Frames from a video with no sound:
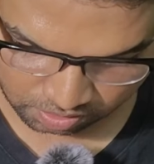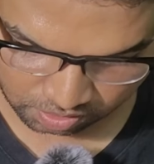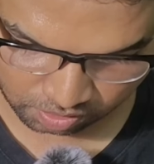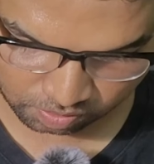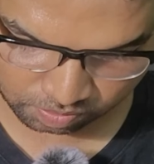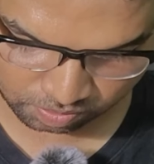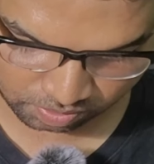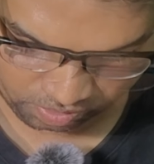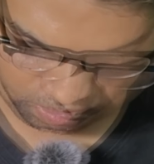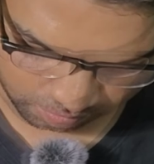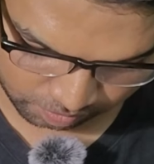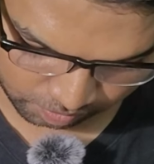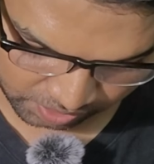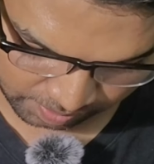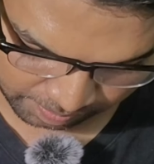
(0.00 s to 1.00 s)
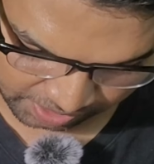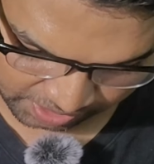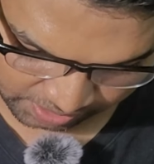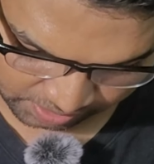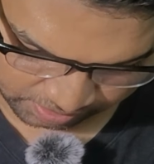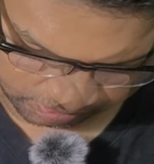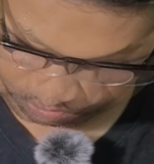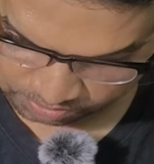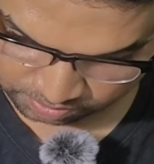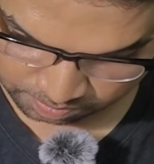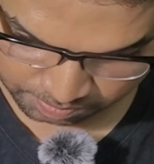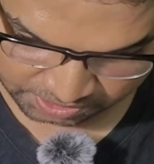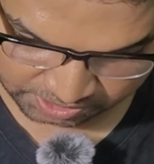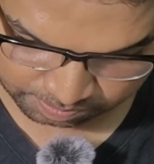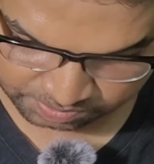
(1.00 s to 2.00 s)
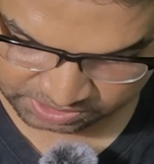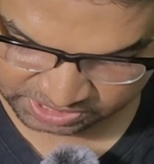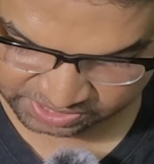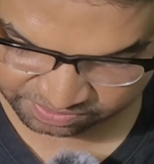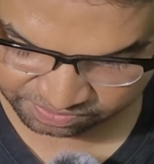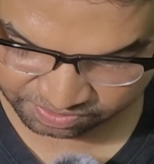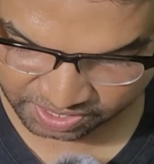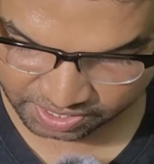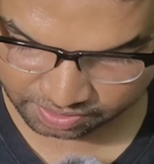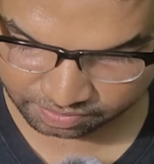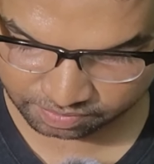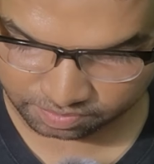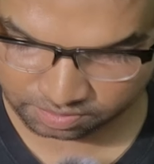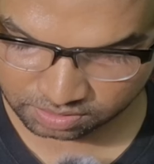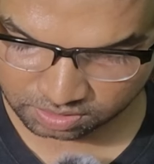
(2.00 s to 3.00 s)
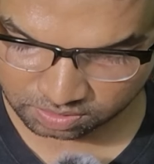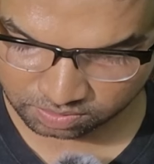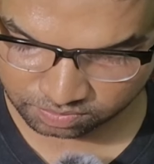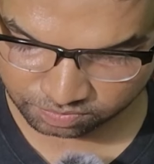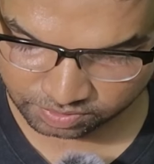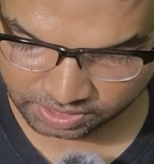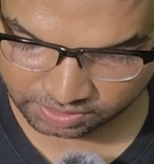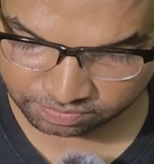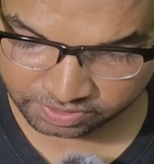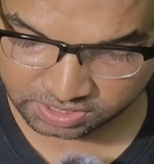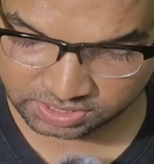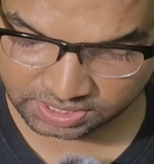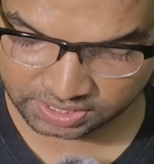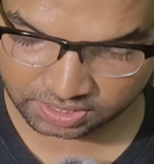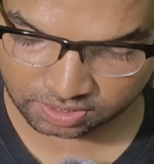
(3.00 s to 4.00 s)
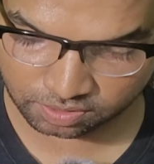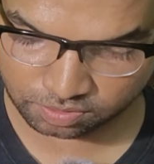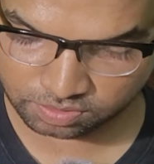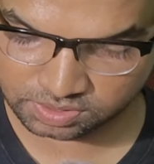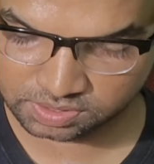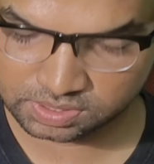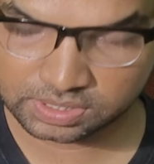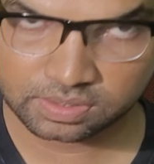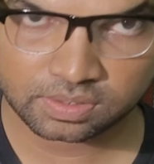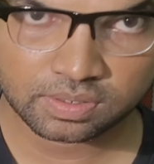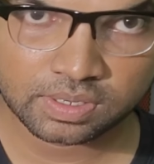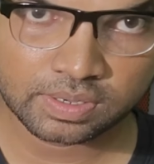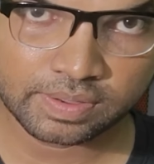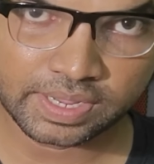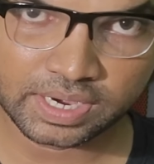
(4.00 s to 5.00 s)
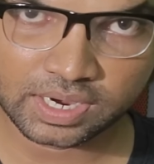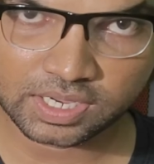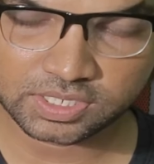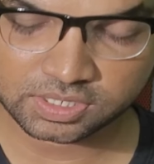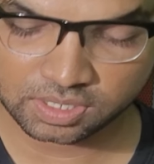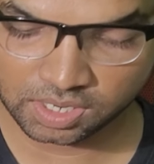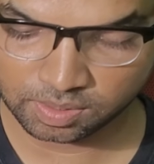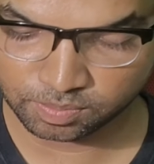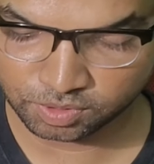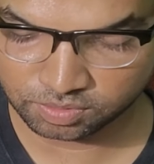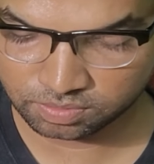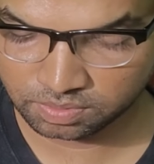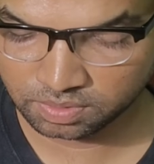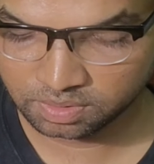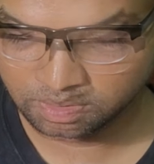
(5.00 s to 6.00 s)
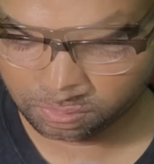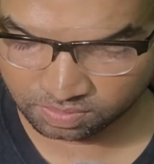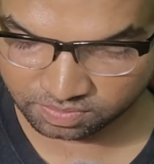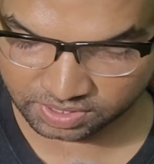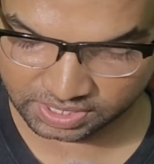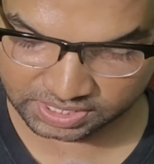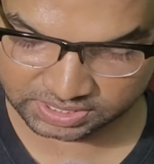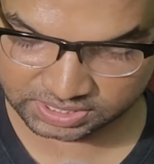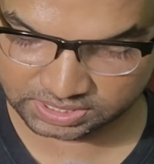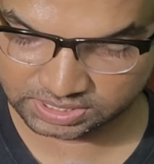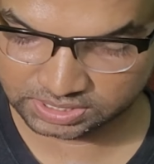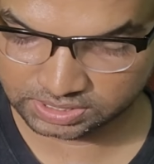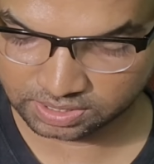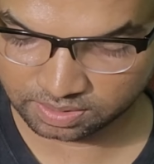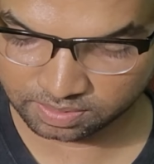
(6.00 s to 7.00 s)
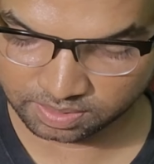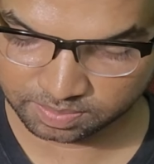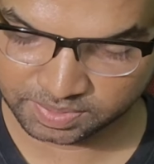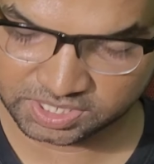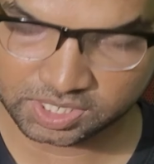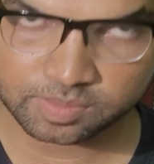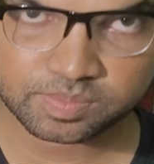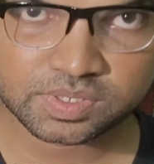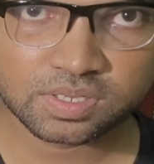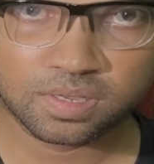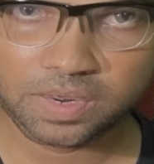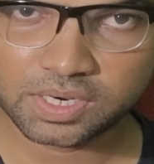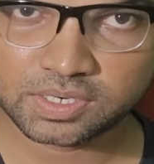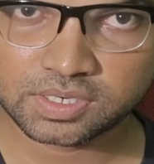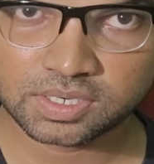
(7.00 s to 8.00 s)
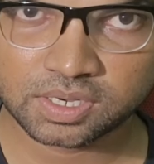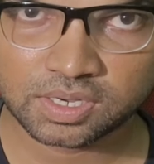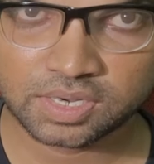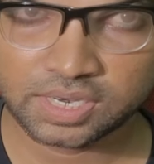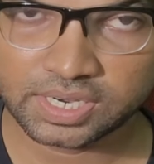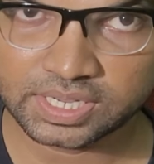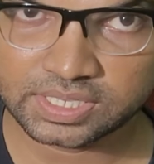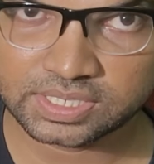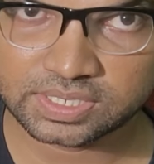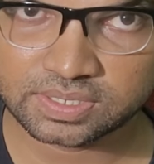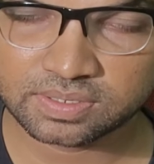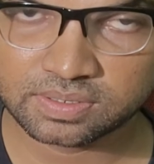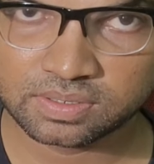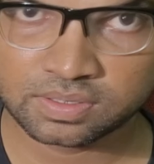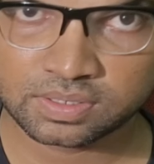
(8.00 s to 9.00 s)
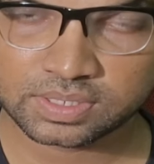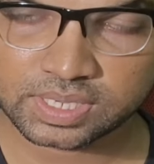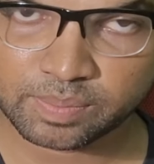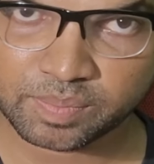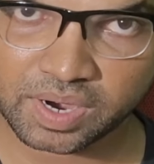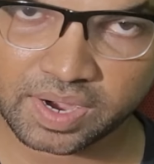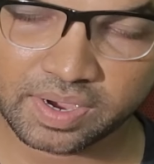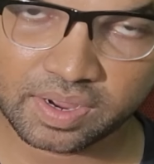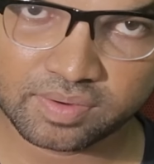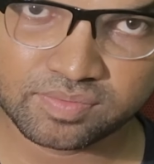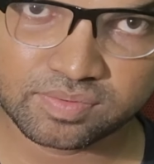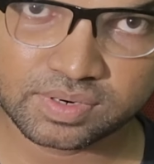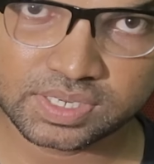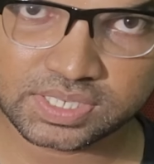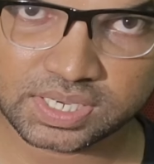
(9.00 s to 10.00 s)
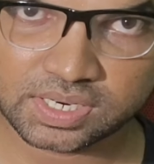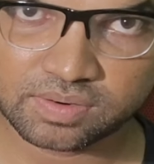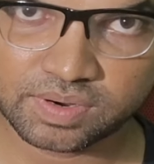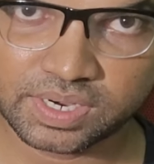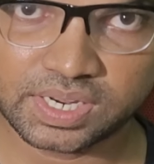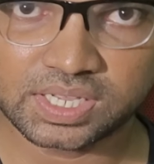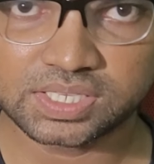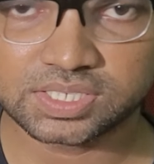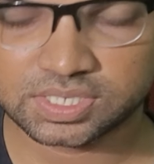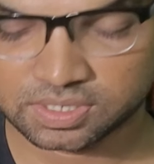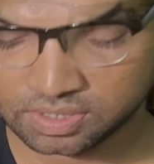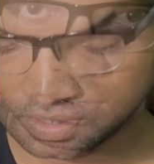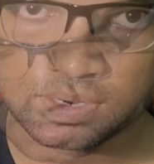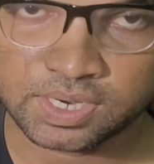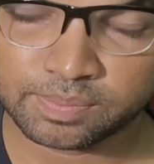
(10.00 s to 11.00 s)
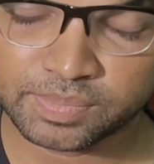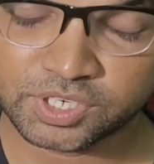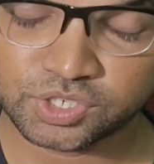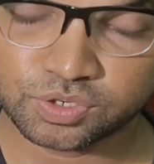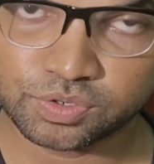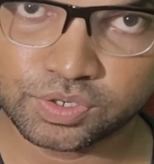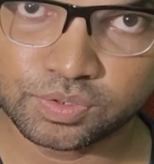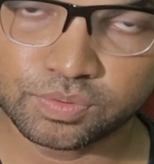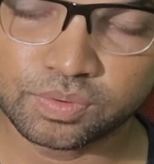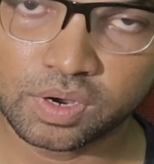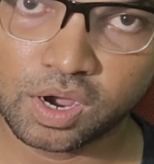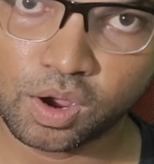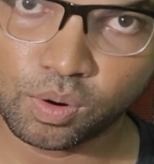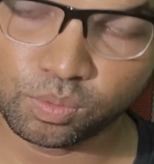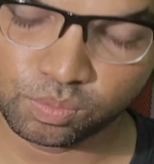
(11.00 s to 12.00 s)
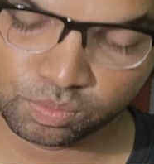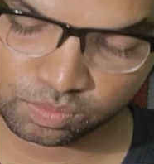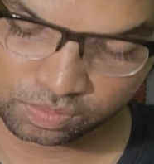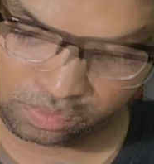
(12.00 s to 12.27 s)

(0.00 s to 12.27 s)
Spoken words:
Now white played bishop g5. At first sight it looks very logical move for exchanging the bishops, but it is some kind of disadvantage. Let me show you how.